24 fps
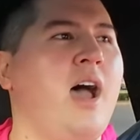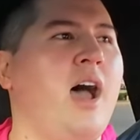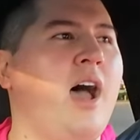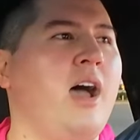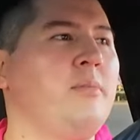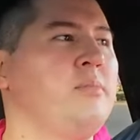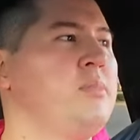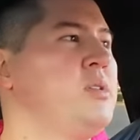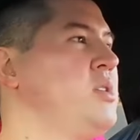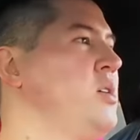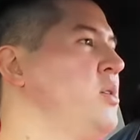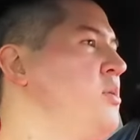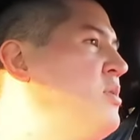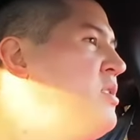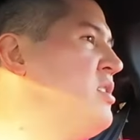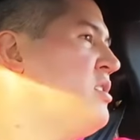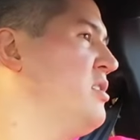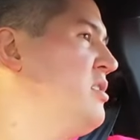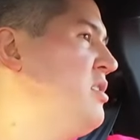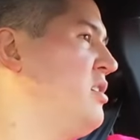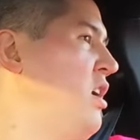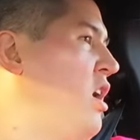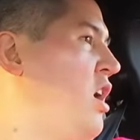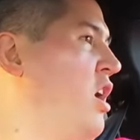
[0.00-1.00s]
I'm so
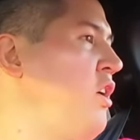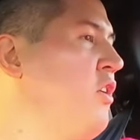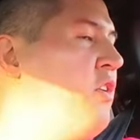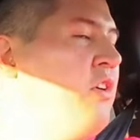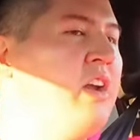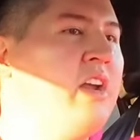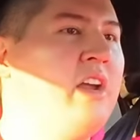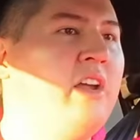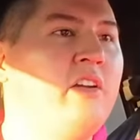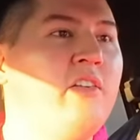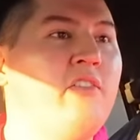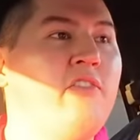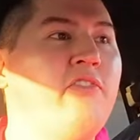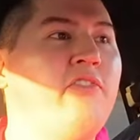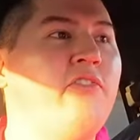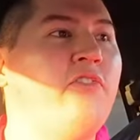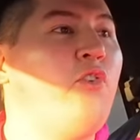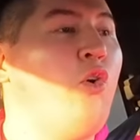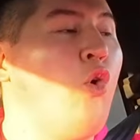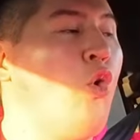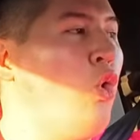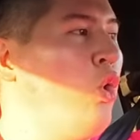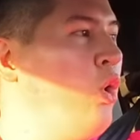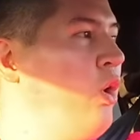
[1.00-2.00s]
sorry
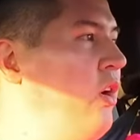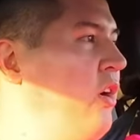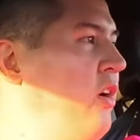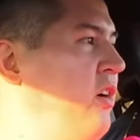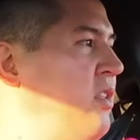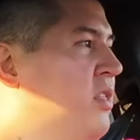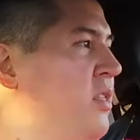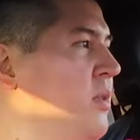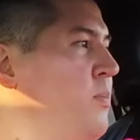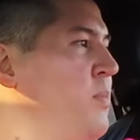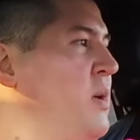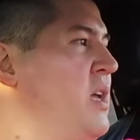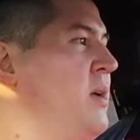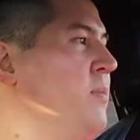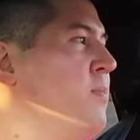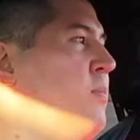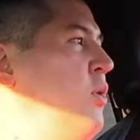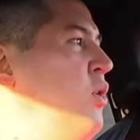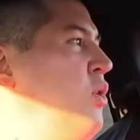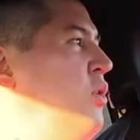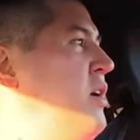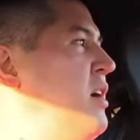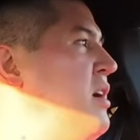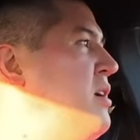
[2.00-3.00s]
for the
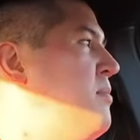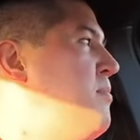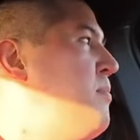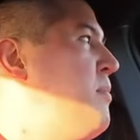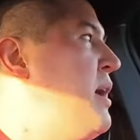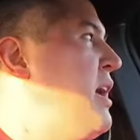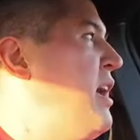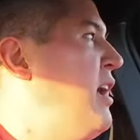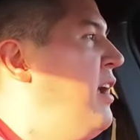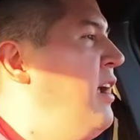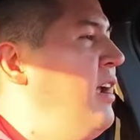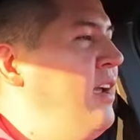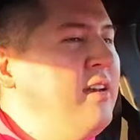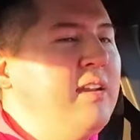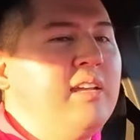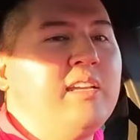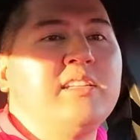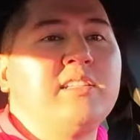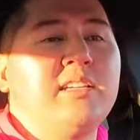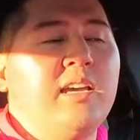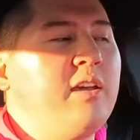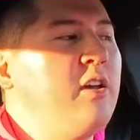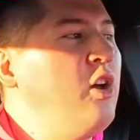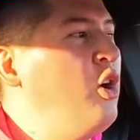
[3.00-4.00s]
people in pain,
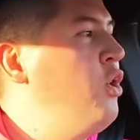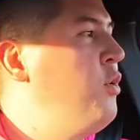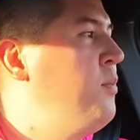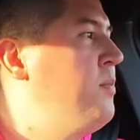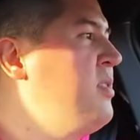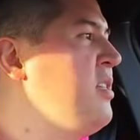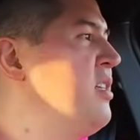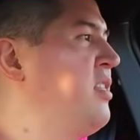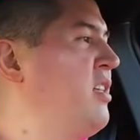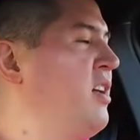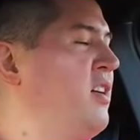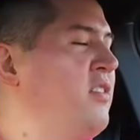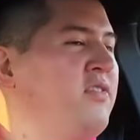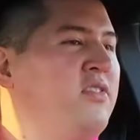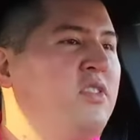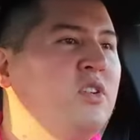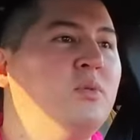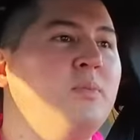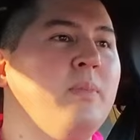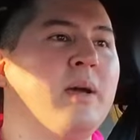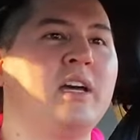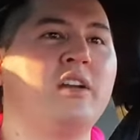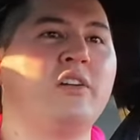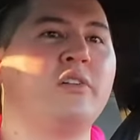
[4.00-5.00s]
and I hope that they
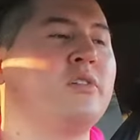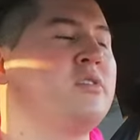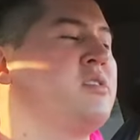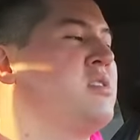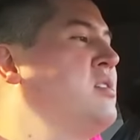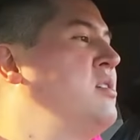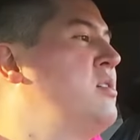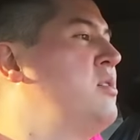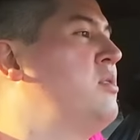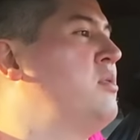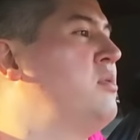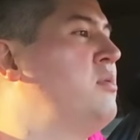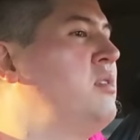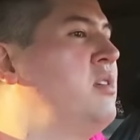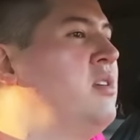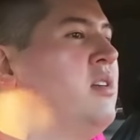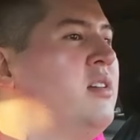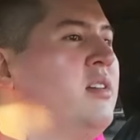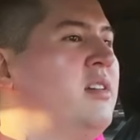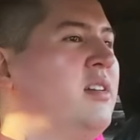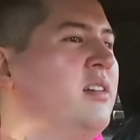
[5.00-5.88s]
feel better soon.